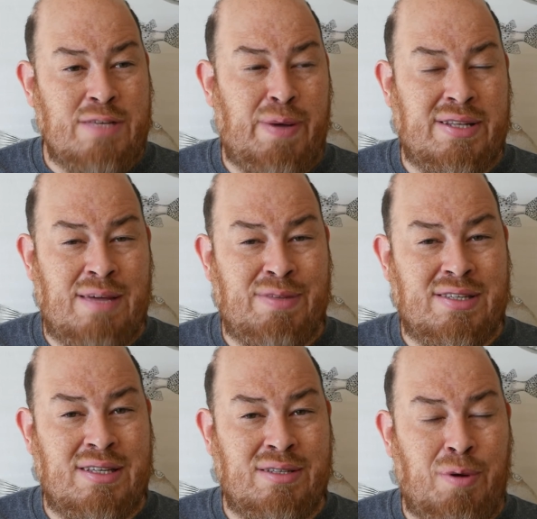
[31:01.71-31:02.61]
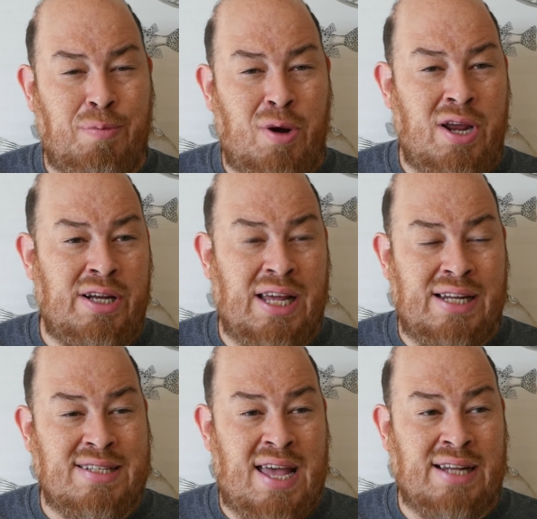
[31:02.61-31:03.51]
at least by the time the, the Barbarian
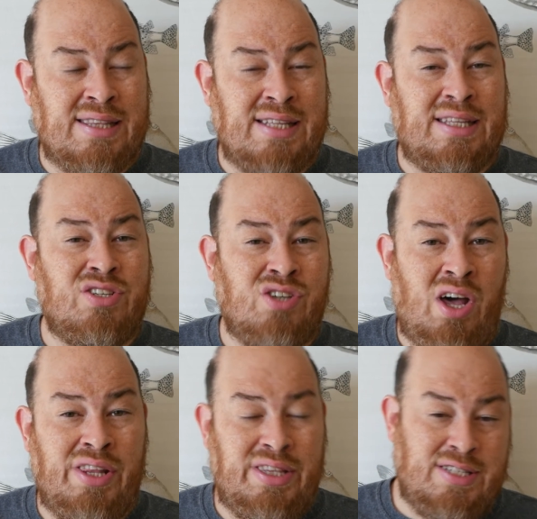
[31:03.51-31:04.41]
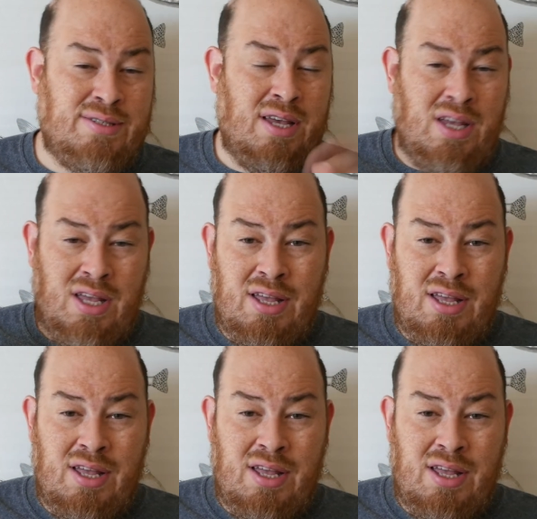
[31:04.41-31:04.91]
got attacked, I think they saw that these